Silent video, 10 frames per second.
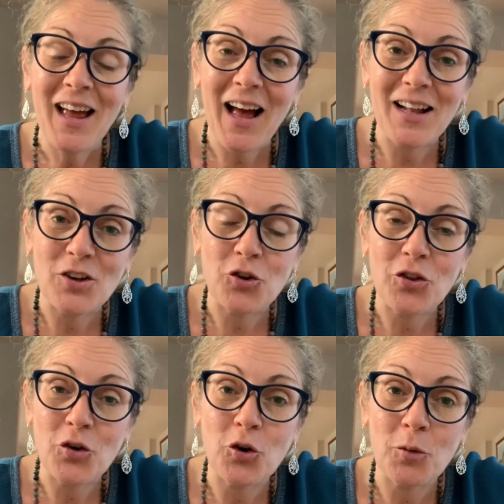and
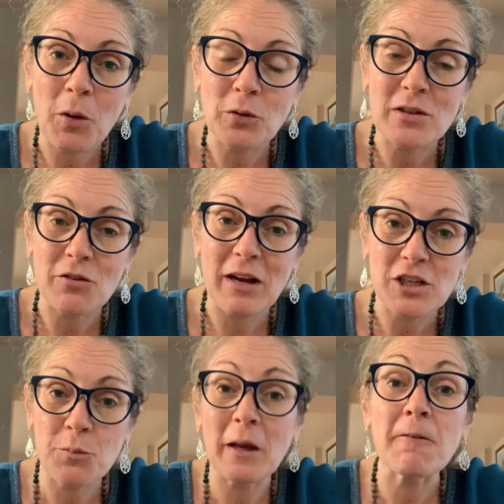other hormones are actually being